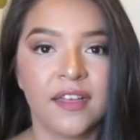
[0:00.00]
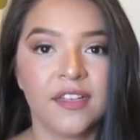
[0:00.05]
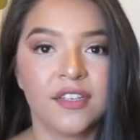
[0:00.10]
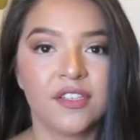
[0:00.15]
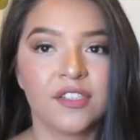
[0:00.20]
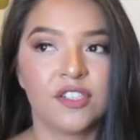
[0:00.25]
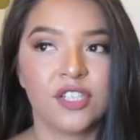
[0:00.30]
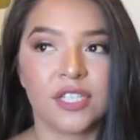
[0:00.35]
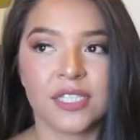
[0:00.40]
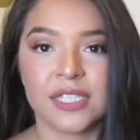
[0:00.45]

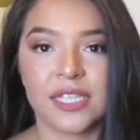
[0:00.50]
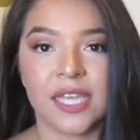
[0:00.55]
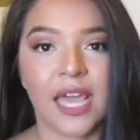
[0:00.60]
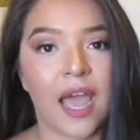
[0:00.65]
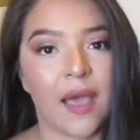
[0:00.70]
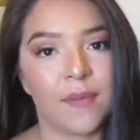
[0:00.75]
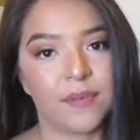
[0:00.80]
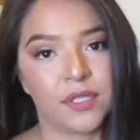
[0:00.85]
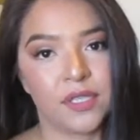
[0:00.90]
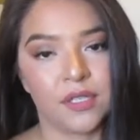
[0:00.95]
just the
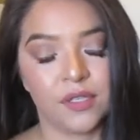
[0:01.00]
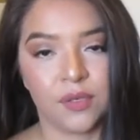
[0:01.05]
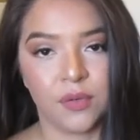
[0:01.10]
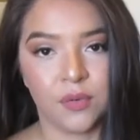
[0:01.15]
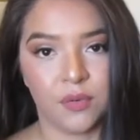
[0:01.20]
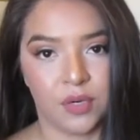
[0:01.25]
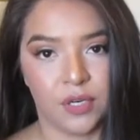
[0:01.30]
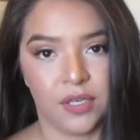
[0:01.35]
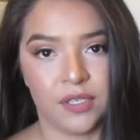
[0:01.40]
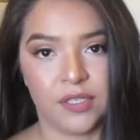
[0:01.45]
absolute
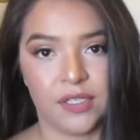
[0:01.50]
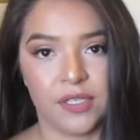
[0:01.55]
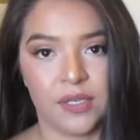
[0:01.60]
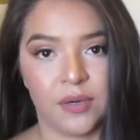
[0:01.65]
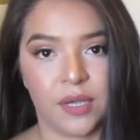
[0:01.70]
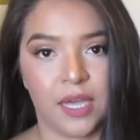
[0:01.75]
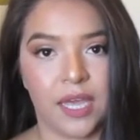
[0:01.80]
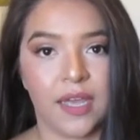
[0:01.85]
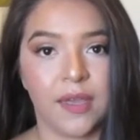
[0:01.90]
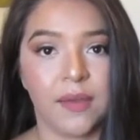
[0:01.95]
worst,
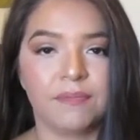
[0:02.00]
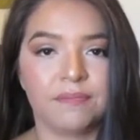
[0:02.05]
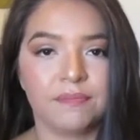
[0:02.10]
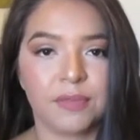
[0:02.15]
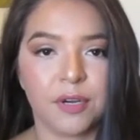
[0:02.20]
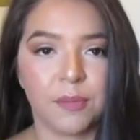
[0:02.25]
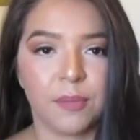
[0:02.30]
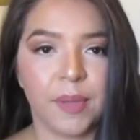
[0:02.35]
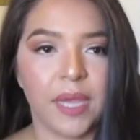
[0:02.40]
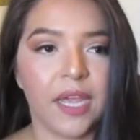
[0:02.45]
okay?
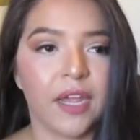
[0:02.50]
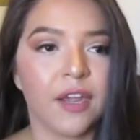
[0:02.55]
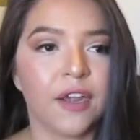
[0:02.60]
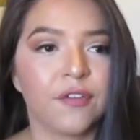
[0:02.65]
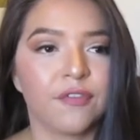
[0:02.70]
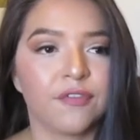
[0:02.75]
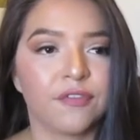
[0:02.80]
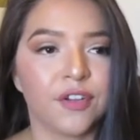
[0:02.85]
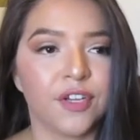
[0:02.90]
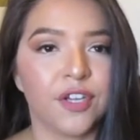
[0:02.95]

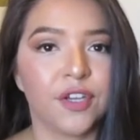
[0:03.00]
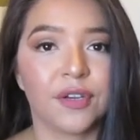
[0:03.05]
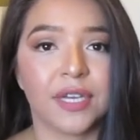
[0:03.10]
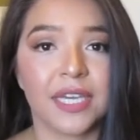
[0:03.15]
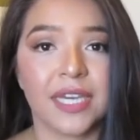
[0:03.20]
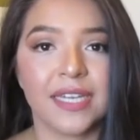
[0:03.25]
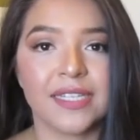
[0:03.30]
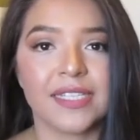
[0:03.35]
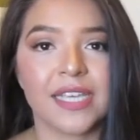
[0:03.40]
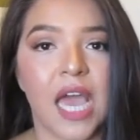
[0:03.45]
Prepare for your
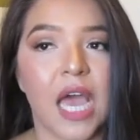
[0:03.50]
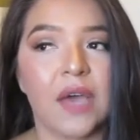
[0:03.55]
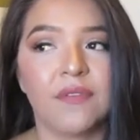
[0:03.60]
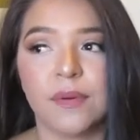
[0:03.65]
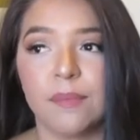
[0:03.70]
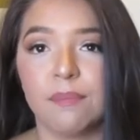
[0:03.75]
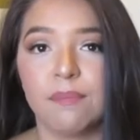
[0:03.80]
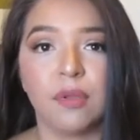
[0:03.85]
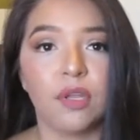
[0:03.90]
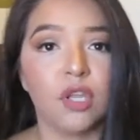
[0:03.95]
kid to have
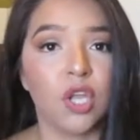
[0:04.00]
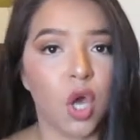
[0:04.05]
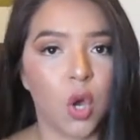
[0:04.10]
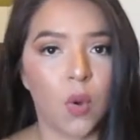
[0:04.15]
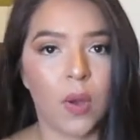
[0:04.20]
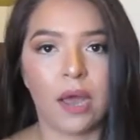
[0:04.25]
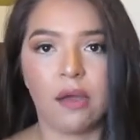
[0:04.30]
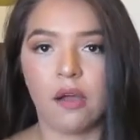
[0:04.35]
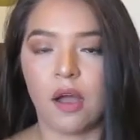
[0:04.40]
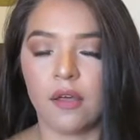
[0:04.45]
a
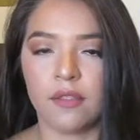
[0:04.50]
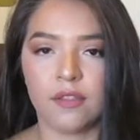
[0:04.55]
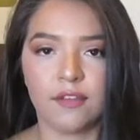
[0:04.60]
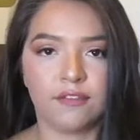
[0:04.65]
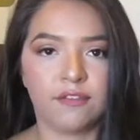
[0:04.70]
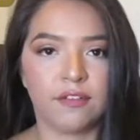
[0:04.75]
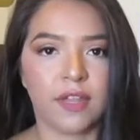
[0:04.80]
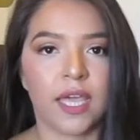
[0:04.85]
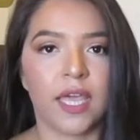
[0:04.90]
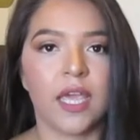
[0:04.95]
blowout on the
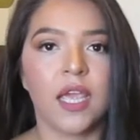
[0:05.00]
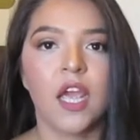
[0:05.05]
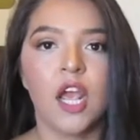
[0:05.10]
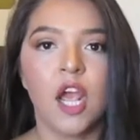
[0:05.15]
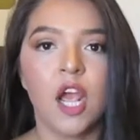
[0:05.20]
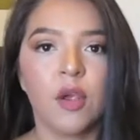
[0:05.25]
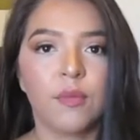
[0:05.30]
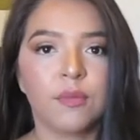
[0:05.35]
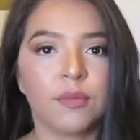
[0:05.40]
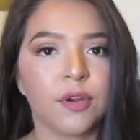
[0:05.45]
flight.
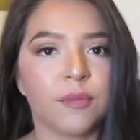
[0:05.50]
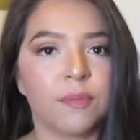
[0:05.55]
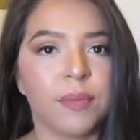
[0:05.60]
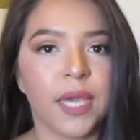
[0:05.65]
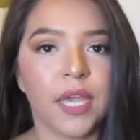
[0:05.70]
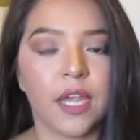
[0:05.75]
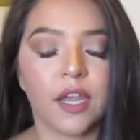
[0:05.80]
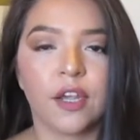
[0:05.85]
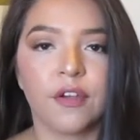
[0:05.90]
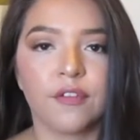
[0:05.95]

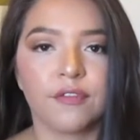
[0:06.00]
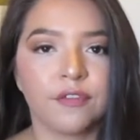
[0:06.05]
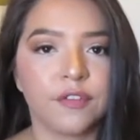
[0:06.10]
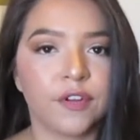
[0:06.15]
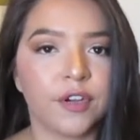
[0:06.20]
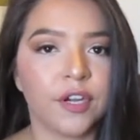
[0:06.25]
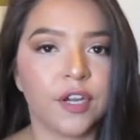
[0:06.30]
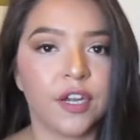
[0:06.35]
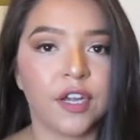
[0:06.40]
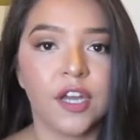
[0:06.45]
Prepare
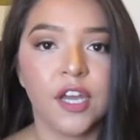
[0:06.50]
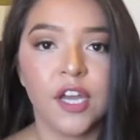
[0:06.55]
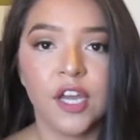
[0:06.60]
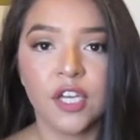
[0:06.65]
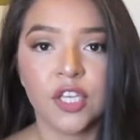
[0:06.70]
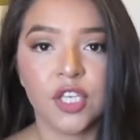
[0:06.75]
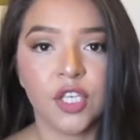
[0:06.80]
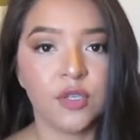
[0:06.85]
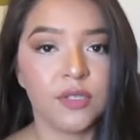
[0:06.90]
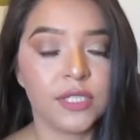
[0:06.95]
for
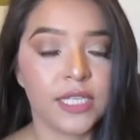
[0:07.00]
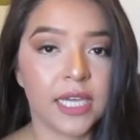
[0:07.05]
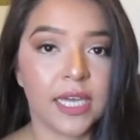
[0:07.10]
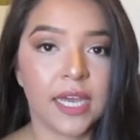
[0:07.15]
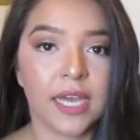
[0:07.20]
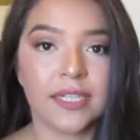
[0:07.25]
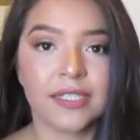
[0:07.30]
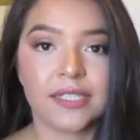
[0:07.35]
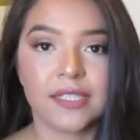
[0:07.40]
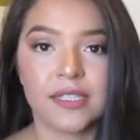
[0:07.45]
you to
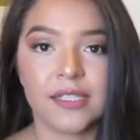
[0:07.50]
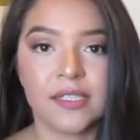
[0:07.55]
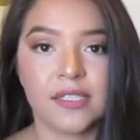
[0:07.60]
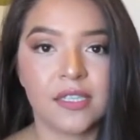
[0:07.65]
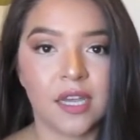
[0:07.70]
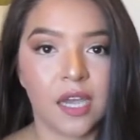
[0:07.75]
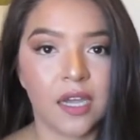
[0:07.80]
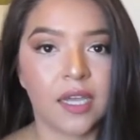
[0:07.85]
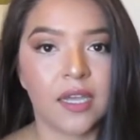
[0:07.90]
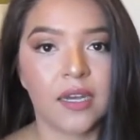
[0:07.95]
get
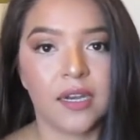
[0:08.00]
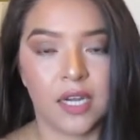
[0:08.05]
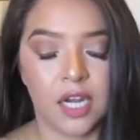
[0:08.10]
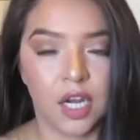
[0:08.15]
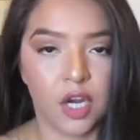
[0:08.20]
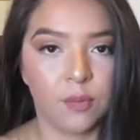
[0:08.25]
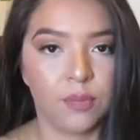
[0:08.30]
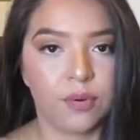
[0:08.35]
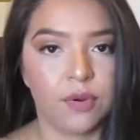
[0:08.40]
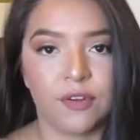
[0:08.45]
stuck in an
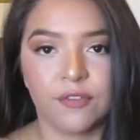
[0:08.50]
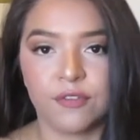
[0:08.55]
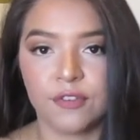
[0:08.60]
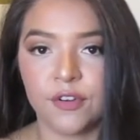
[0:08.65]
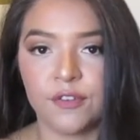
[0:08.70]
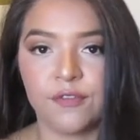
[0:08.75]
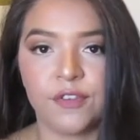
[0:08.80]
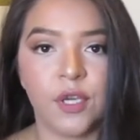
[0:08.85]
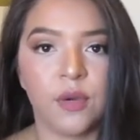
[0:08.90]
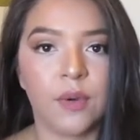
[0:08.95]
airport for
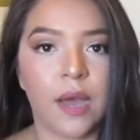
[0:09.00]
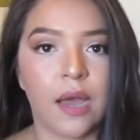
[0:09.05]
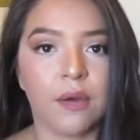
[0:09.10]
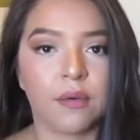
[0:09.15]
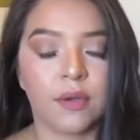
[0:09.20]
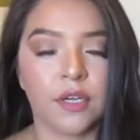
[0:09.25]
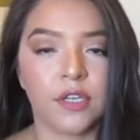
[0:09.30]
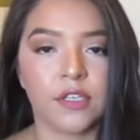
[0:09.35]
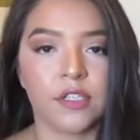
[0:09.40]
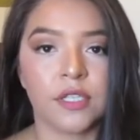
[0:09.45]
a few
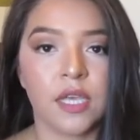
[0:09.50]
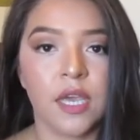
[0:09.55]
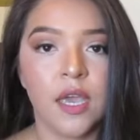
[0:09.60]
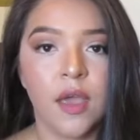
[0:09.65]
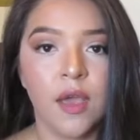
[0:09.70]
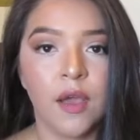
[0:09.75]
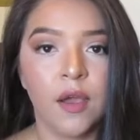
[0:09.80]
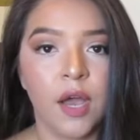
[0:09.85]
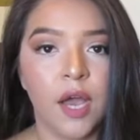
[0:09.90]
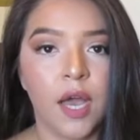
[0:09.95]
hours.
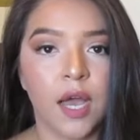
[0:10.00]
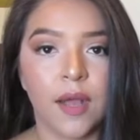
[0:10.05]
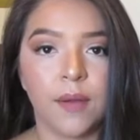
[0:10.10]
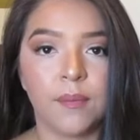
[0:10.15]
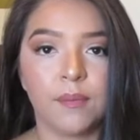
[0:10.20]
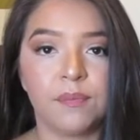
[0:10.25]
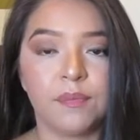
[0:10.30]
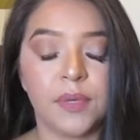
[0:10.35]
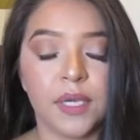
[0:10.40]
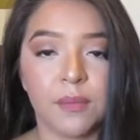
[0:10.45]

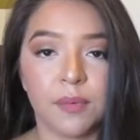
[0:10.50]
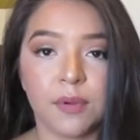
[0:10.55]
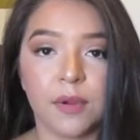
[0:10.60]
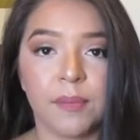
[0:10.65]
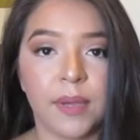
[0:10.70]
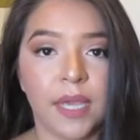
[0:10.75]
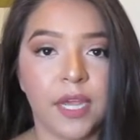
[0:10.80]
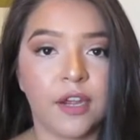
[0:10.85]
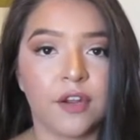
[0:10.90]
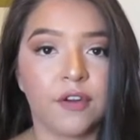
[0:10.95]
Be
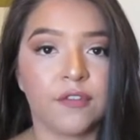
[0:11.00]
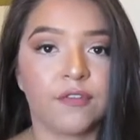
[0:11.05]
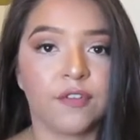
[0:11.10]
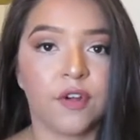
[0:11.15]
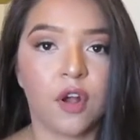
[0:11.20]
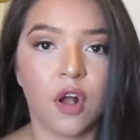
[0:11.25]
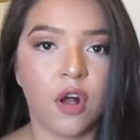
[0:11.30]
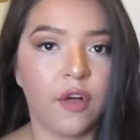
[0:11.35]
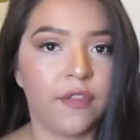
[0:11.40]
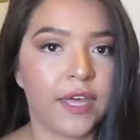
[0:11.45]
prepared
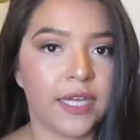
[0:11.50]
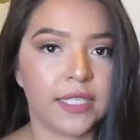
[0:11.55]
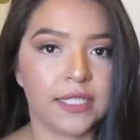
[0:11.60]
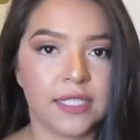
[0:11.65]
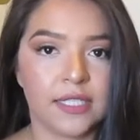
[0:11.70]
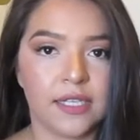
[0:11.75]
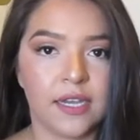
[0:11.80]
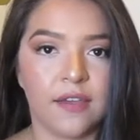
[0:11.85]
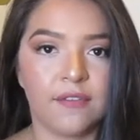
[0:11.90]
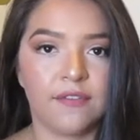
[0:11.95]
for all
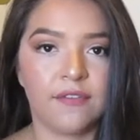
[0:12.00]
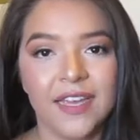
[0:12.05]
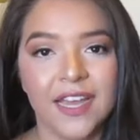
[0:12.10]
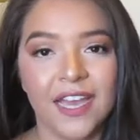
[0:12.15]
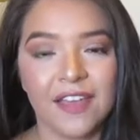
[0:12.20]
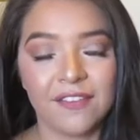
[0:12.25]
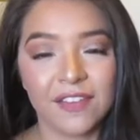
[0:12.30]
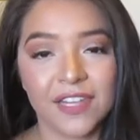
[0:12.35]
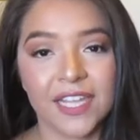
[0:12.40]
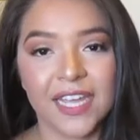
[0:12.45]
that stuff.
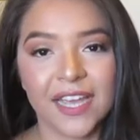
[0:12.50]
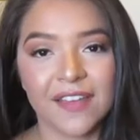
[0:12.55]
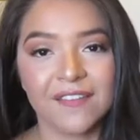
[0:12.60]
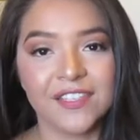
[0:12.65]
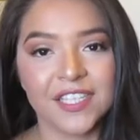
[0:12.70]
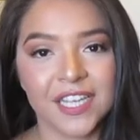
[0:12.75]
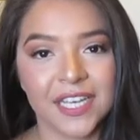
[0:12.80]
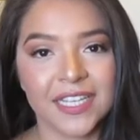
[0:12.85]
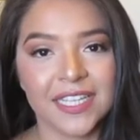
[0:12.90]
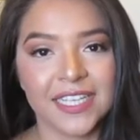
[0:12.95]
I feel like
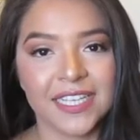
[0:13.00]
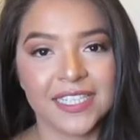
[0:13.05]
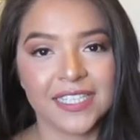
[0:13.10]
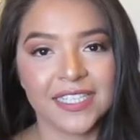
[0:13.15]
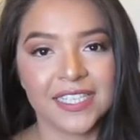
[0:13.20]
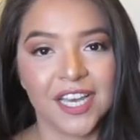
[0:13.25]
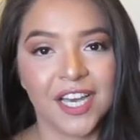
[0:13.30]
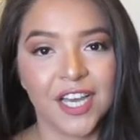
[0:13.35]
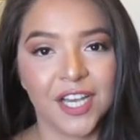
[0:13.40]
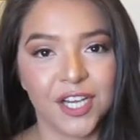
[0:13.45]
I've done
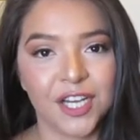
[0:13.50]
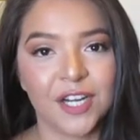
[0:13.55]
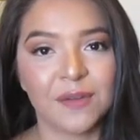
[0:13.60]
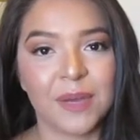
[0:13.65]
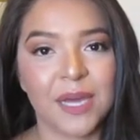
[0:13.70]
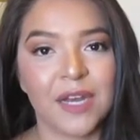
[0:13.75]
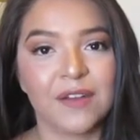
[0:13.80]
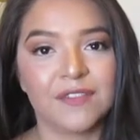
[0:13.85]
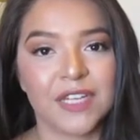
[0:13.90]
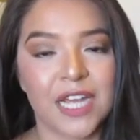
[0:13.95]
this a good
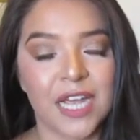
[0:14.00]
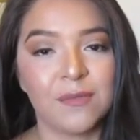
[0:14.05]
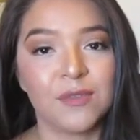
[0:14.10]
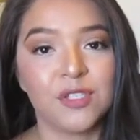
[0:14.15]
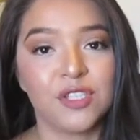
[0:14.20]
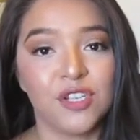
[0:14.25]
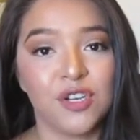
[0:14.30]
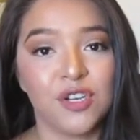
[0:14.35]
amount of times to